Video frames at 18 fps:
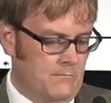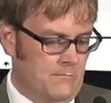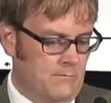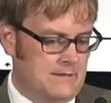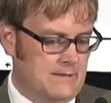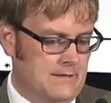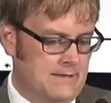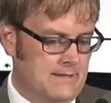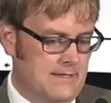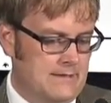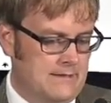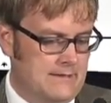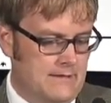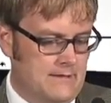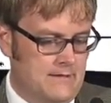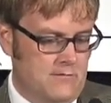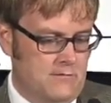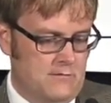which the saints
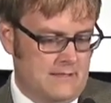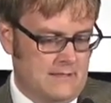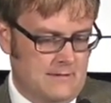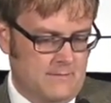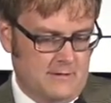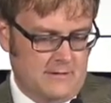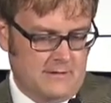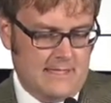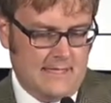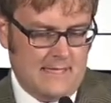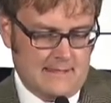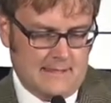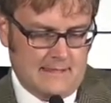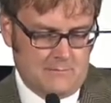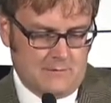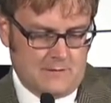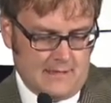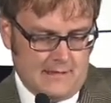had used to protect
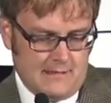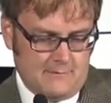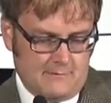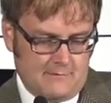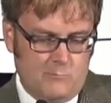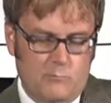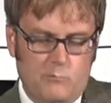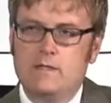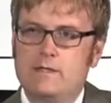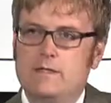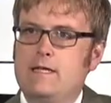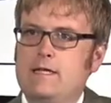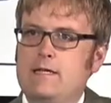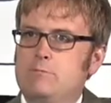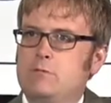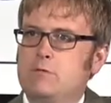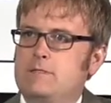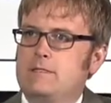themselves from what
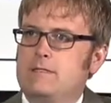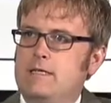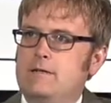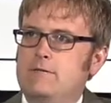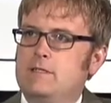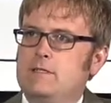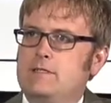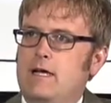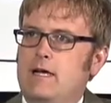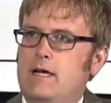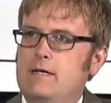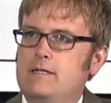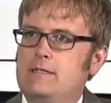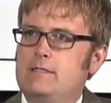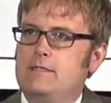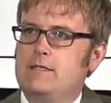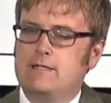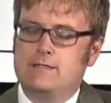they perceived as
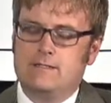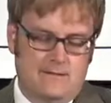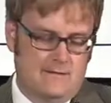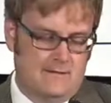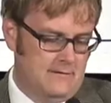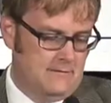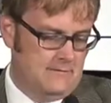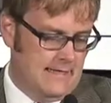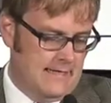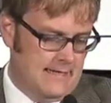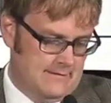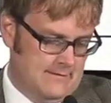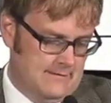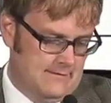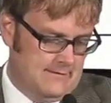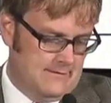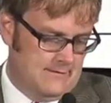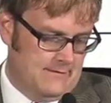unjust legal
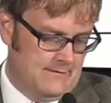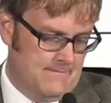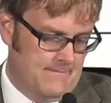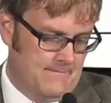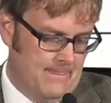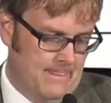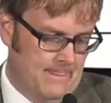actions.